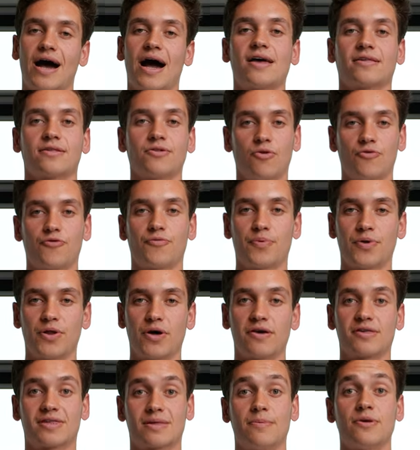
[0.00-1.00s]
as an
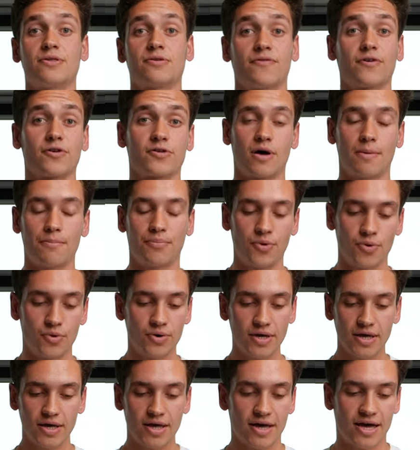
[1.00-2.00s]
entrepreneur. Similar to, for
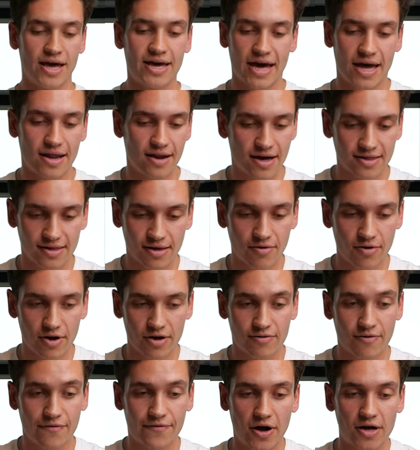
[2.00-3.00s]
example, again, as
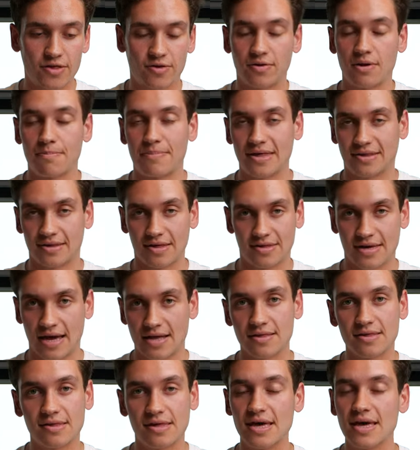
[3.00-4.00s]
referred to in the business
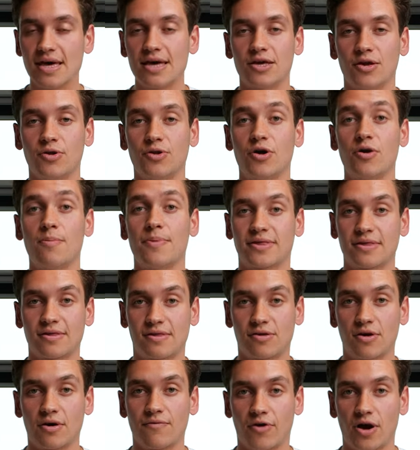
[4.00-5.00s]
sense, you know your
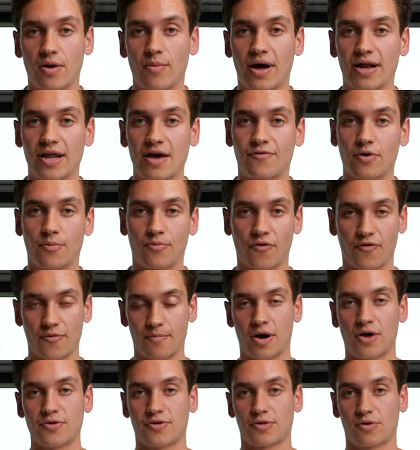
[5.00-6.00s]
business is doing very well if your profit
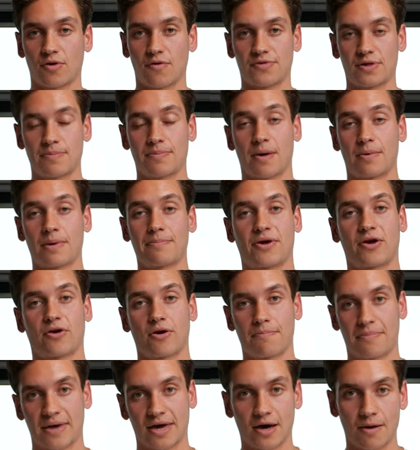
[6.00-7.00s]
margins are obviously becoming
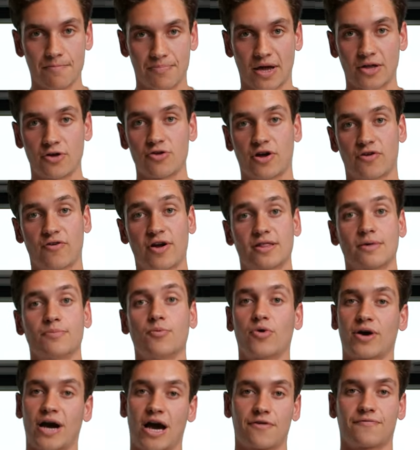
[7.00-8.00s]
bigger and bigger and you're generating
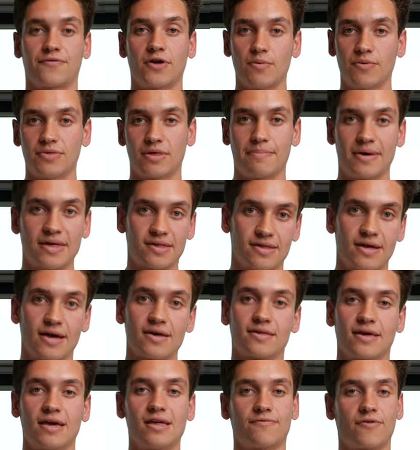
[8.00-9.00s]
more cash flow with the
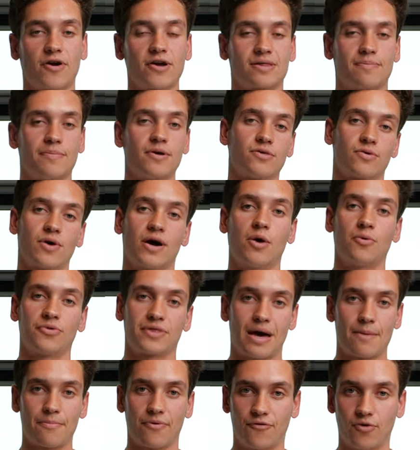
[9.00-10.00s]
business. It's very similar to
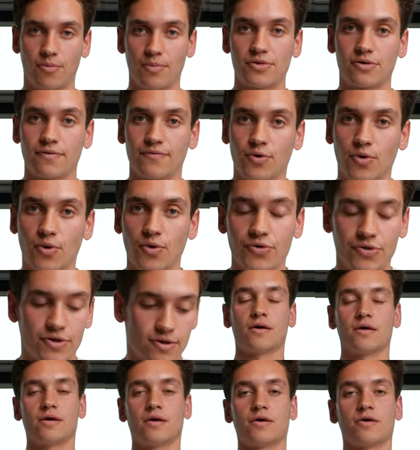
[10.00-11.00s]
health and performance, of
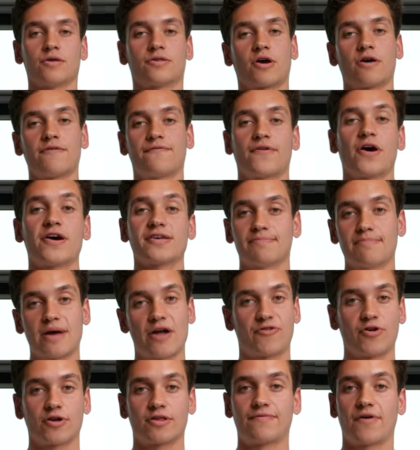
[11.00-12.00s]
course. So first
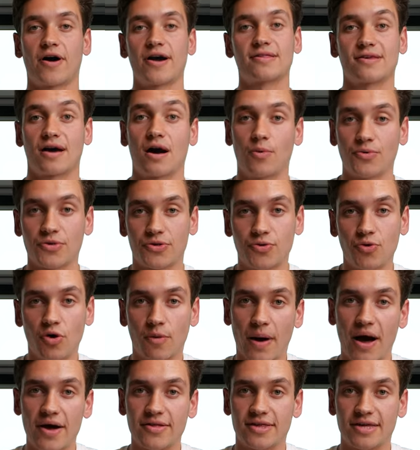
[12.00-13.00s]
metric device I want to talk
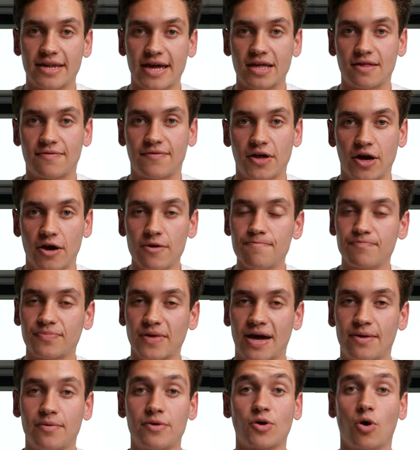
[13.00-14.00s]
about in today's video
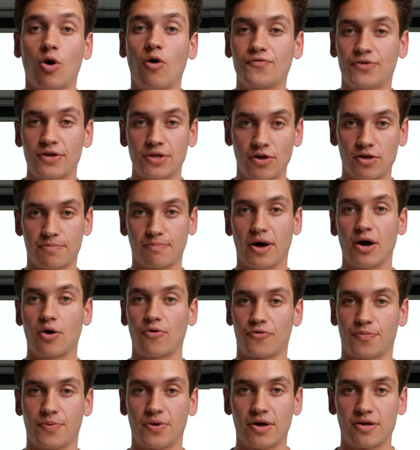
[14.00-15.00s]
and is often used by
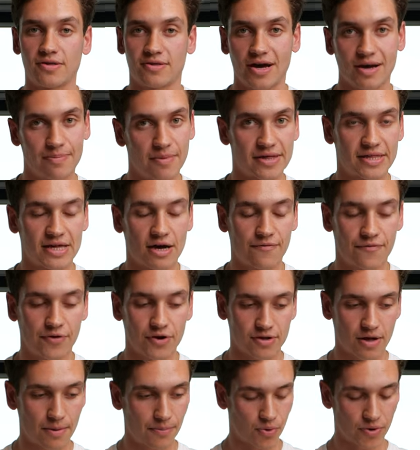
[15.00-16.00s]
entrepreneurs like myself, for
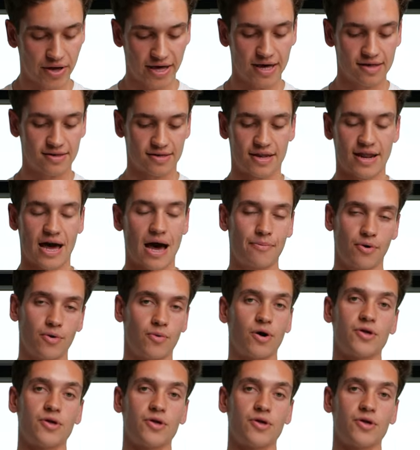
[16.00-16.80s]
example, is an Apple